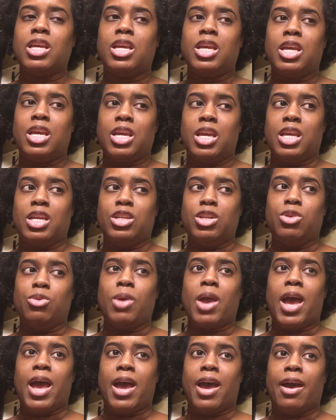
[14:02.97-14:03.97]
And you
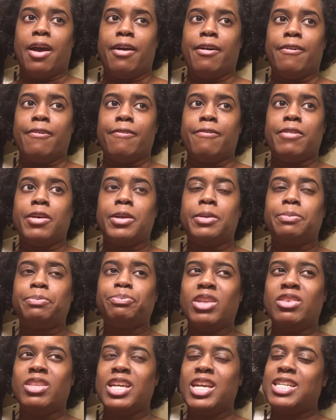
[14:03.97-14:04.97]
have
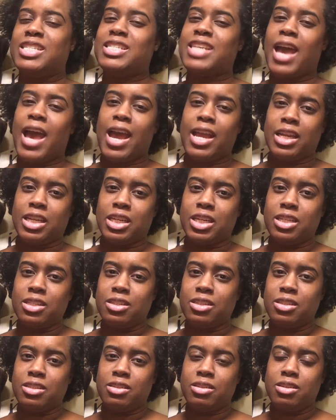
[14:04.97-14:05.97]
the
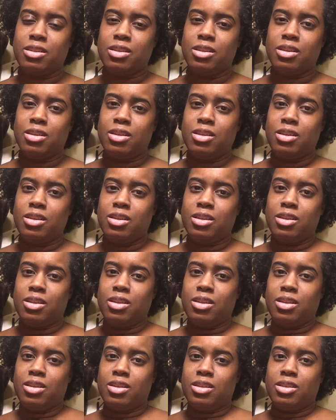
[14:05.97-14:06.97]
antagonist
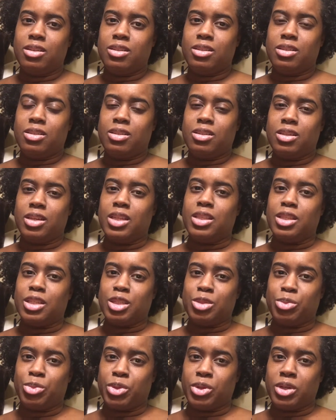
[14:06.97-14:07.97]
in this
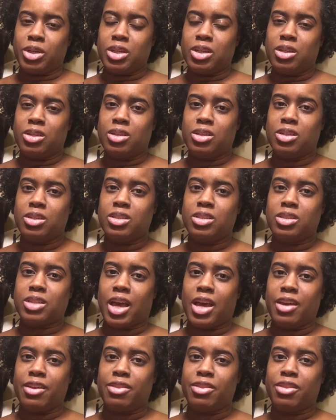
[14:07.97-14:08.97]
book,
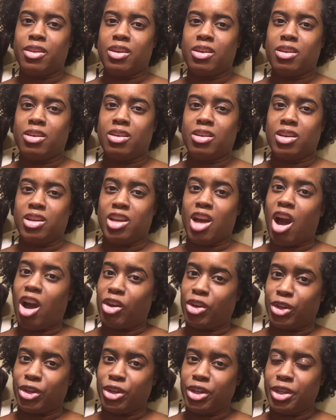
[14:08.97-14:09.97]
Scythe
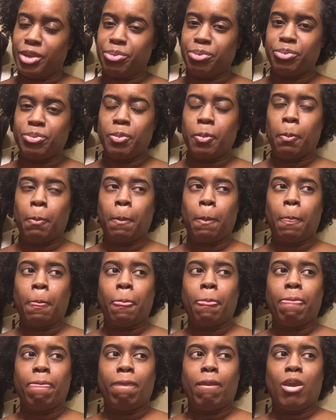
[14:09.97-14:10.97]
Goddard,
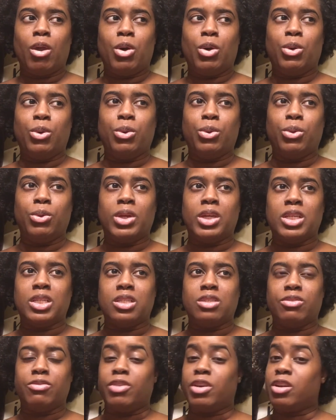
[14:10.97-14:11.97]
who is
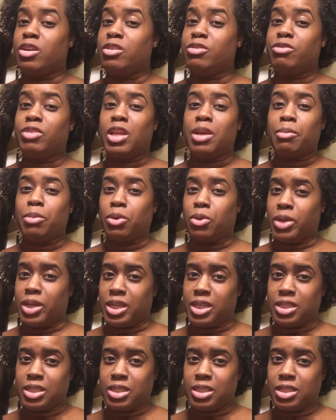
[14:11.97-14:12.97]
very
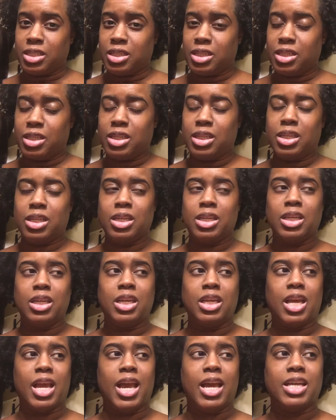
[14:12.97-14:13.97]
flamboyant. He
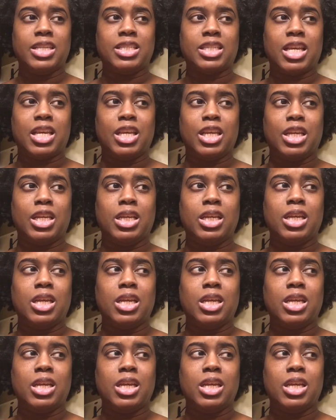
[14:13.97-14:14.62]
has a